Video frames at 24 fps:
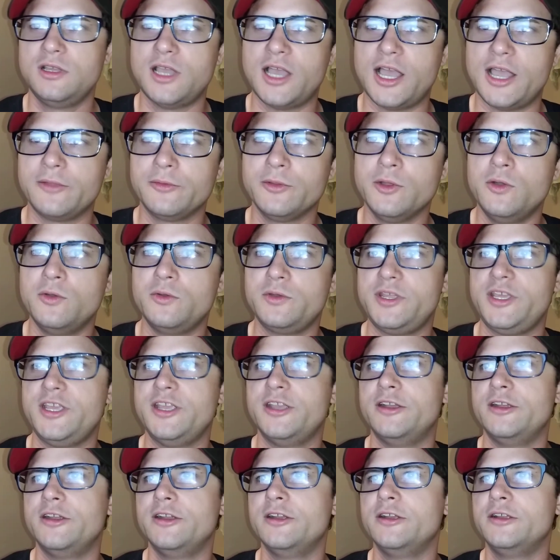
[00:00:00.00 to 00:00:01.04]
I wrote
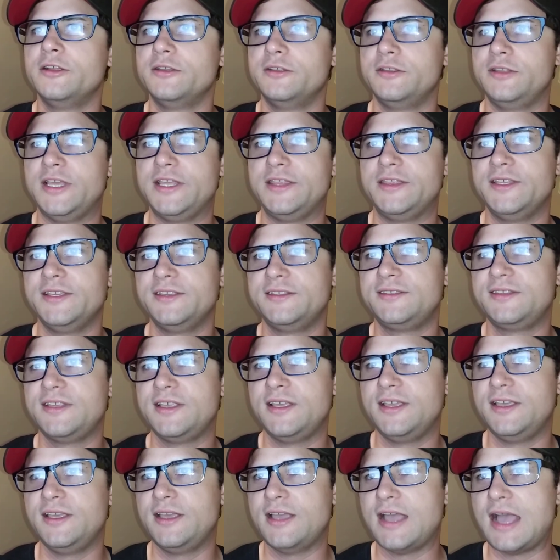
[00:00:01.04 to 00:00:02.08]
here, this
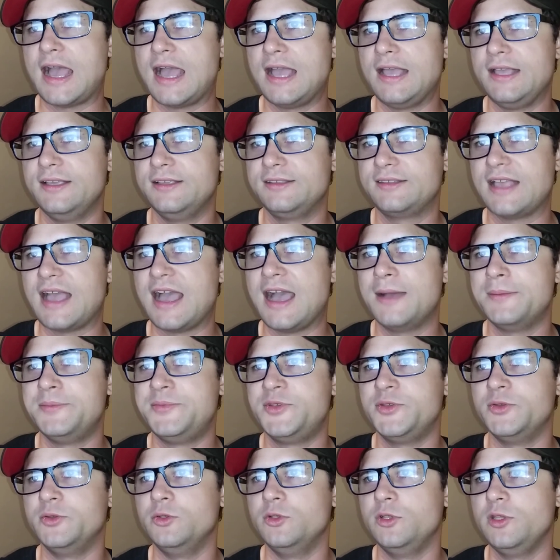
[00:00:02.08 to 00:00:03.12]
is
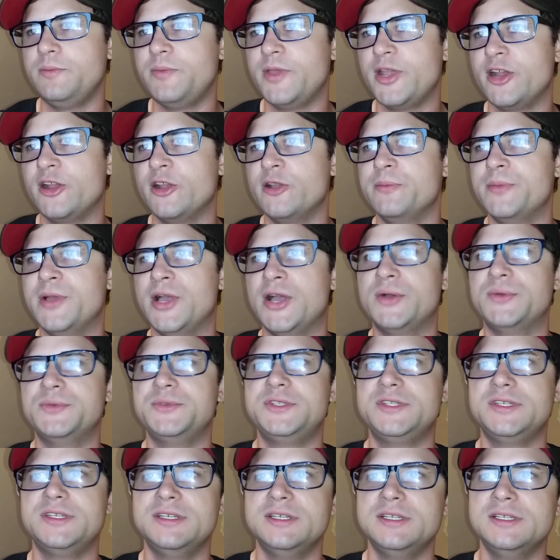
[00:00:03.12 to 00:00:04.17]
absolutely
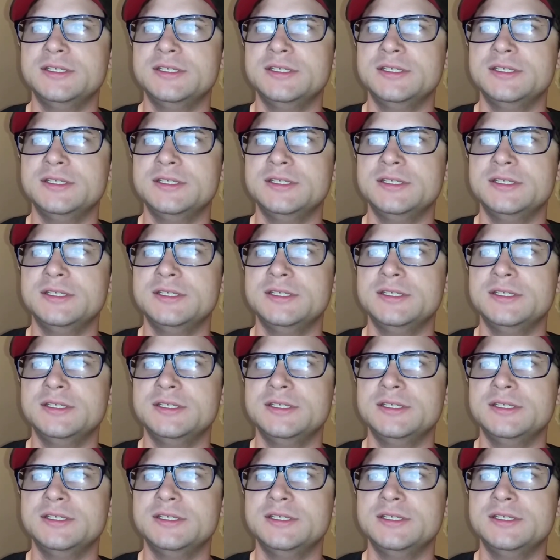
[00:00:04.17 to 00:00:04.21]
paramount,